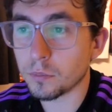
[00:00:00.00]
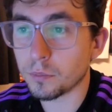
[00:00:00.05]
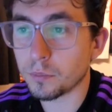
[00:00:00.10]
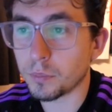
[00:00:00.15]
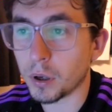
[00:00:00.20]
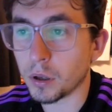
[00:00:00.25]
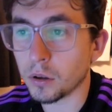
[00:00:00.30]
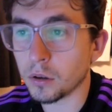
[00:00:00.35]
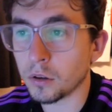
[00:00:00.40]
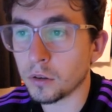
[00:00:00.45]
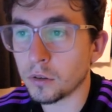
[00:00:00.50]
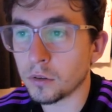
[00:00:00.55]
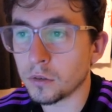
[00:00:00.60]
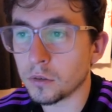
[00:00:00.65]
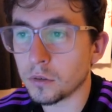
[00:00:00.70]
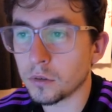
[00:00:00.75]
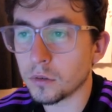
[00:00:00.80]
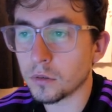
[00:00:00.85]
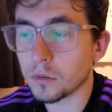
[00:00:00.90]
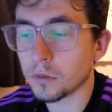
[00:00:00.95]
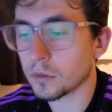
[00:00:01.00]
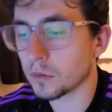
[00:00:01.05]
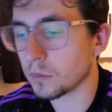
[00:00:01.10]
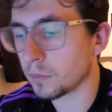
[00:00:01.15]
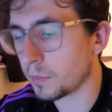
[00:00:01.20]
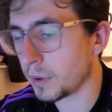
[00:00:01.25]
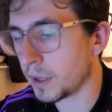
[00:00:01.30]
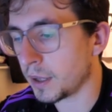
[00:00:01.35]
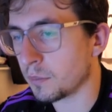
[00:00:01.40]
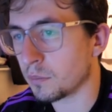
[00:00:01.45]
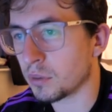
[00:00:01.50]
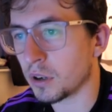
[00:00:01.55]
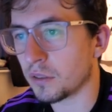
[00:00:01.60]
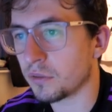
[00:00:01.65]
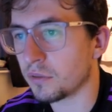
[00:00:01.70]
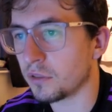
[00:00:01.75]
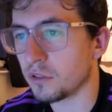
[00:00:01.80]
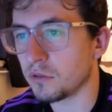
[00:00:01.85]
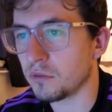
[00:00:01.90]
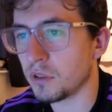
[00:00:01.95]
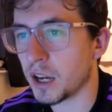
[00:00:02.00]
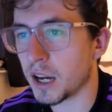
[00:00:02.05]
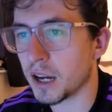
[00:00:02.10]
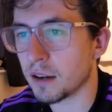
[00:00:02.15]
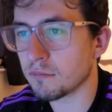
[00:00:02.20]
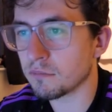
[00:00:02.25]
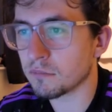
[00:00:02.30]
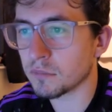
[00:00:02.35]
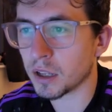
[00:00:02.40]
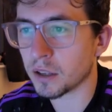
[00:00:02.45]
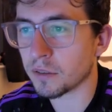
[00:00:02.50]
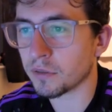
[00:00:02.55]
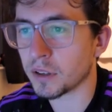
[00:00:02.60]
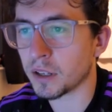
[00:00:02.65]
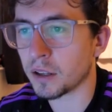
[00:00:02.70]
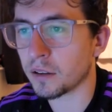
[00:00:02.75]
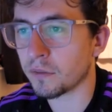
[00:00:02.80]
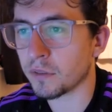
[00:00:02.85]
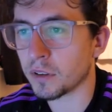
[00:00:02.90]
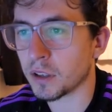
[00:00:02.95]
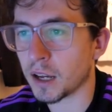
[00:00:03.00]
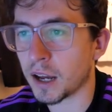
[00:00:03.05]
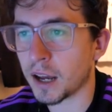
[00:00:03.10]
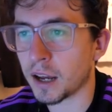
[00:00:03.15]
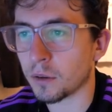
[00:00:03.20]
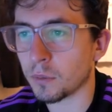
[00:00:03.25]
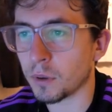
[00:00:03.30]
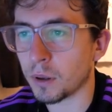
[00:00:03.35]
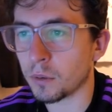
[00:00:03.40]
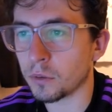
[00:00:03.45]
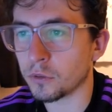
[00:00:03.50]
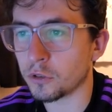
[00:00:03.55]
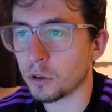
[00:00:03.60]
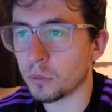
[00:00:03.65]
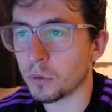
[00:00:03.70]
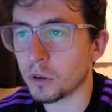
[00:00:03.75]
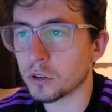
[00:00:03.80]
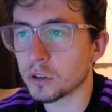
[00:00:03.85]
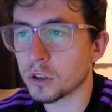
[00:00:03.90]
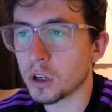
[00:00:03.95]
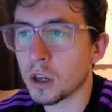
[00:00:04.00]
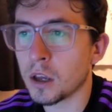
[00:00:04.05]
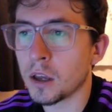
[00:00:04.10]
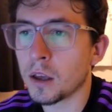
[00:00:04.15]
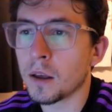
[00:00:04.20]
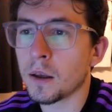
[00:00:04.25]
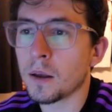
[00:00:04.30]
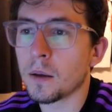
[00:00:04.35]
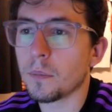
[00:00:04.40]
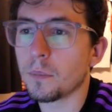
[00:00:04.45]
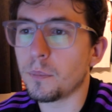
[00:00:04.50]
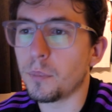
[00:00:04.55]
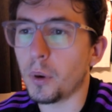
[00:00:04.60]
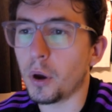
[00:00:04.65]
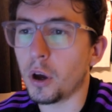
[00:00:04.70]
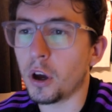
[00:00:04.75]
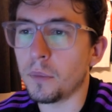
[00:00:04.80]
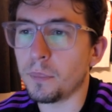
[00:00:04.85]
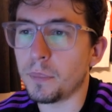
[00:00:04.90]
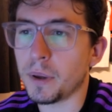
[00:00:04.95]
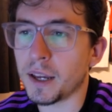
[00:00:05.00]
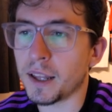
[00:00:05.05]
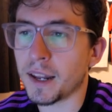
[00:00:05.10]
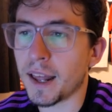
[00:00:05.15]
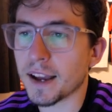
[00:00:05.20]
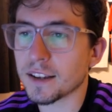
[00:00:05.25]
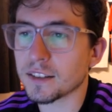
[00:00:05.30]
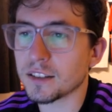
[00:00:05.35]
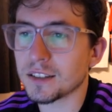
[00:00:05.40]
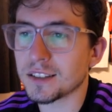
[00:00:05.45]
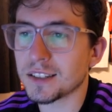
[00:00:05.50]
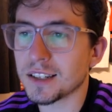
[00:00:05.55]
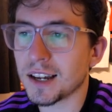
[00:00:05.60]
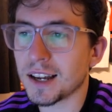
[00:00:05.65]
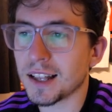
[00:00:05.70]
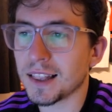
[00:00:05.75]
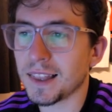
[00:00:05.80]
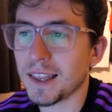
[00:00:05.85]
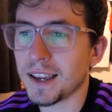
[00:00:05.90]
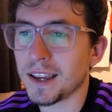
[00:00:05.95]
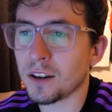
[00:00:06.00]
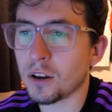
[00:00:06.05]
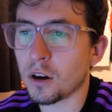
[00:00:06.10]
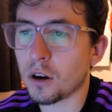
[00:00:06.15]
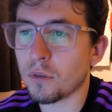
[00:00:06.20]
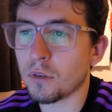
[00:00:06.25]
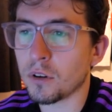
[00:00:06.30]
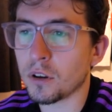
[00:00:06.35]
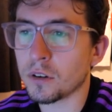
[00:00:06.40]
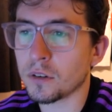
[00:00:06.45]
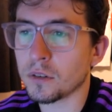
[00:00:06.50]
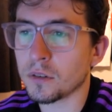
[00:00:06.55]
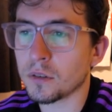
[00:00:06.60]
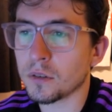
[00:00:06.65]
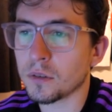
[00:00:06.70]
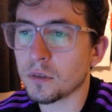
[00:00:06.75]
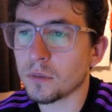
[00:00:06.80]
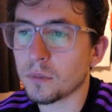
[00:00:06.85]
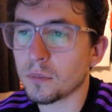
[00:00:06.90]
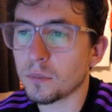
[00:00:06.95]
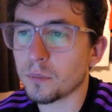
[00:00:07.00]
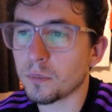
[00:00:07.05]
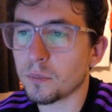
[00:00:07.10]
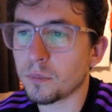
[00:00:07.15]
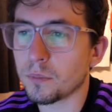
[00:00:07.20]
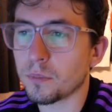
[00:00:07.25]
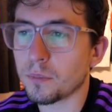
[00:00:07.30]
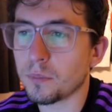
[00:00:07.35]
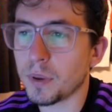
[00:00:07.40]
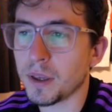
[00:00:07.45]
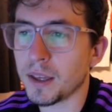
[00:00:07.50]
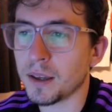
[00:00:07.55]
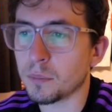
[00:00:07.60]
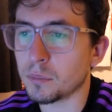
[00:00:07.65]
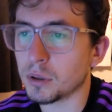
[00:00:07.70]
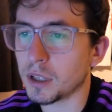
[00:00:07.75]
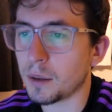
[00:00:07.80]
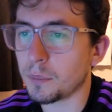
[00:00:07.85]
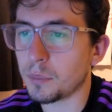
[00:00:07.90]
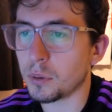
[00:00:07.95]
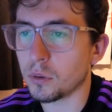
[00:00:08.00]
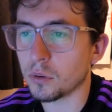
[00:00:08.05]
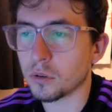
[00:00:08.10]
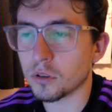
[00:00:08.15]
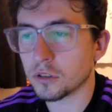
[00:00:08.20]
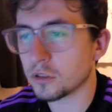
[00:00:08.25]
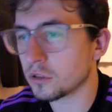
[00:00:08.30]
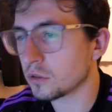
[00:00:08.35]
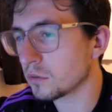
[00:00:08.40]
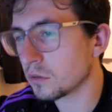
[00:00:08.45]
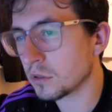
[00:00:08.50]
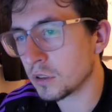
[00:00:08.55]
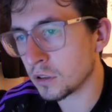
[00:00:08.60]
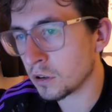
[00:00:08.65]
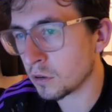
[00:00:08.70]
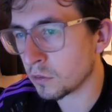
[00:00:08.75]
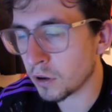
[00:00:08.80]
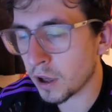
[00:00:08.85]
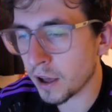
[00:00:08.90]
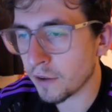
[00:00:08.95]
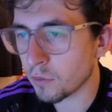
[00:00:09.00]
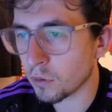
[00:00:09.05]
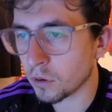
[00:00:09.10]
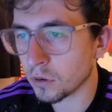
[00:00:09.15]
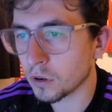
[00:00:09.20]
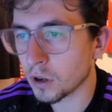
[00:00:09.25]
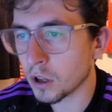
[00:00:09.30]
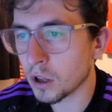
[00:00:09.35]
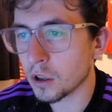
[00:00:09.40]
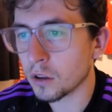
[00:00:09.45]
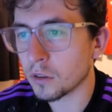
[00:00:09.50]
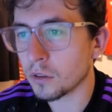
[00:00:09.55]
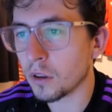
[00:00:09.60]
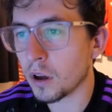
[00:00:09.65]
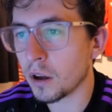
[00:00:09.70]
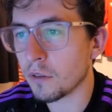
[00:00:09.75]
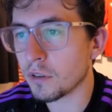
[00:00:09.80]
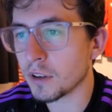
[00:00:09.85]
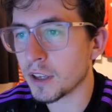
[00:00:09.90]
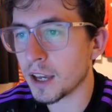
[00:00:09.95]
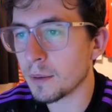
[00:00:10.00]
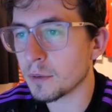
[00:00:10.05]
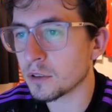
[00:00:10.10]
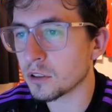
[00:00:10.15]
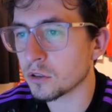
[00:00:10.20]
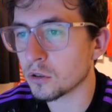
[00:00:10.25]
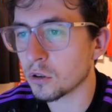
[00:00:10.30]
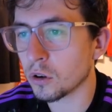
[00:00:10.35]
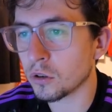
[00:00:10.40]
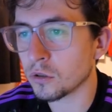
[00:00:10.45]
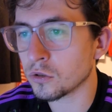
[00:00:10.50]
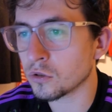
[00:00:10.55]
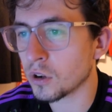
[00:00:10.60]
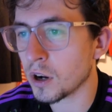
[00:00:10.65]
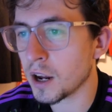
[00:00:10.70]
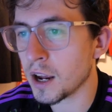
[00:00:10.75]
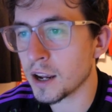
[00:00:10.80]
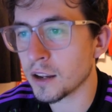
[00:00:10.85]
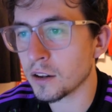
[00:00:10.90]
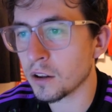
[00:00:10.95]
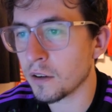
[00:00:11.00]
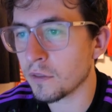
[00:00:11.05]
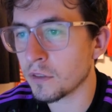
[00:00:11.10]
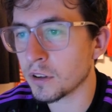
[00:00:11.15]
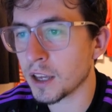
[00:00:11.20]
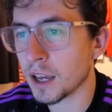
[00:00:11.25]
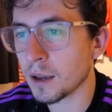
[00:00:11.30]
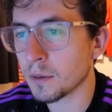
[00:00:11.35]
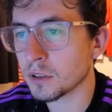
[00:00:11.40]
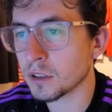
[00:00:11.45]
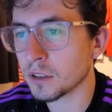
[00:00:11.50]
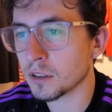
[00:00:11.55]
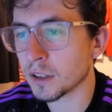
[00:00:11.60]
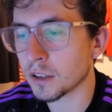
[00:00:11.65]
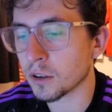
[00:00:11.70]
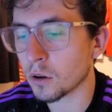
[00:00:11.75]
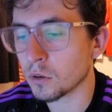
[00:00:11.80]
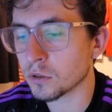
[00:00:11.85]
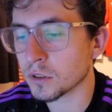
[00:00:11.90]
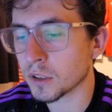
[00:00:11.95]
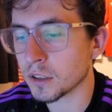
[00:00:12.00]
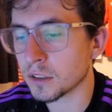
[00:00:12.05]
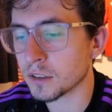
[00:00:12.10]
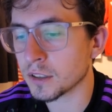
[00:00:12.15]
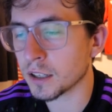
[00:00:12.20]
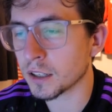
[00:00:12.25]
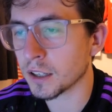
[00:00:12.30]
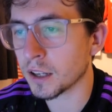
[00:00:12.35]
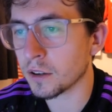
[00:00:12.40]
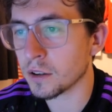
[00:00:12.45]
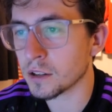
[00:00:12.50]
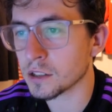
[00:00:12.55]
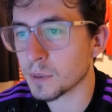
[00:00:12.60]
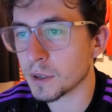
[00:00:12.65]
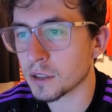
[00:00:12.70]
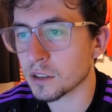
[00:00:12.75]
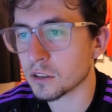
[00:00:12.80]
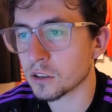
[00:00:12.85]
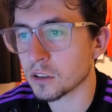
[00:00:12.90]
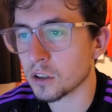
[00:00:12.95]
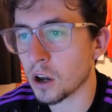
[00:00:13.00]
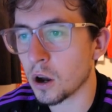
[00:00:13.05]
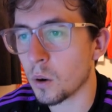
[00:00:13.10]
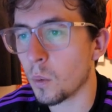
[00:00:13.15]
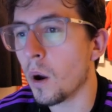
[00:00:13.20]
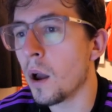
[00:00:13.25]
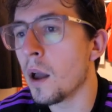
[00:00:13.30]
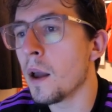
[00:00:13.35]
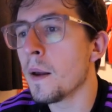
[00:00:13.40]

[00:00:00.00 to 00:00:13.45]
Bolton beating Bradford. Yeah, I think that we can't argue that one too much. Burton beating Exeter, Leyton Orient beating Blackpool, because you know not every game is as cut and dry. Not every game goes exactly how you expect it to go.